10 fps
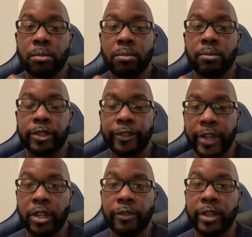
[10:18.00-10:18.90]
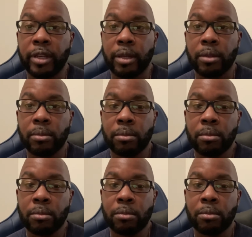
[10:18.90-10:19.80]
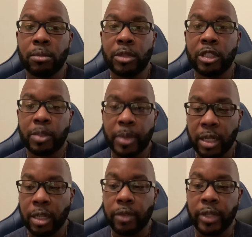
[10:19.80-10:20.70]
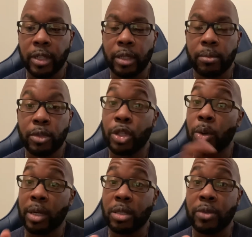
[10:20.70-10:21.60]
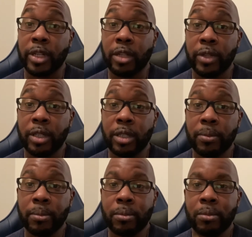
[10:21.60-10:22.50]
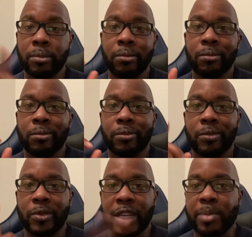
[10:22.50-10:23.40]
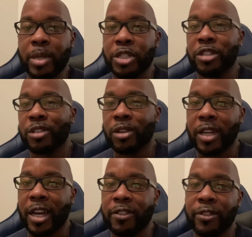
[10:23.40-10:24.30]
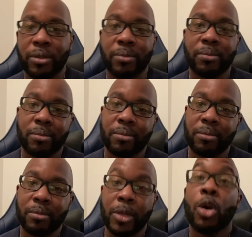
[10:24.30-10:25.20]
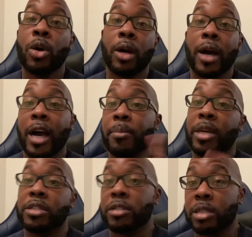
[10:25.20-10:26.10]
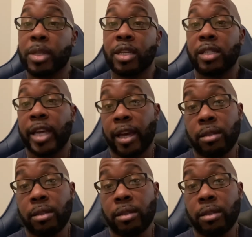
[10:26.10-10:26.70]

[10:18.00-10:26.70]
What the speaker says: is very convenient. Speaking of convenient, you know what else is very convenient? Text messaging on an iPhone. iMessage to be exact.